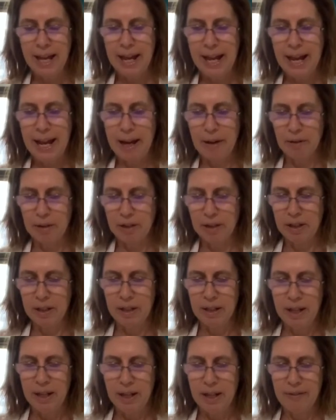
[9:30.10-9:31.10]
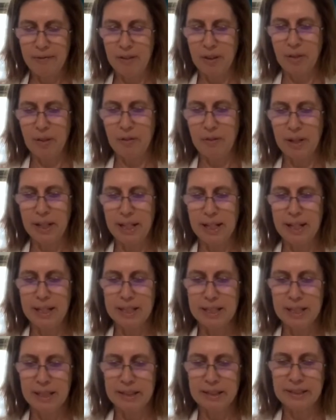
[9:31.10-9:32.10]
Outer of the 3 and
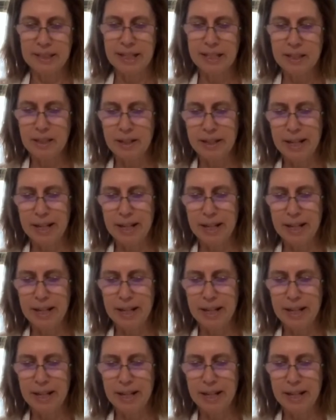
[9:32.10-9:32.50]
into the center.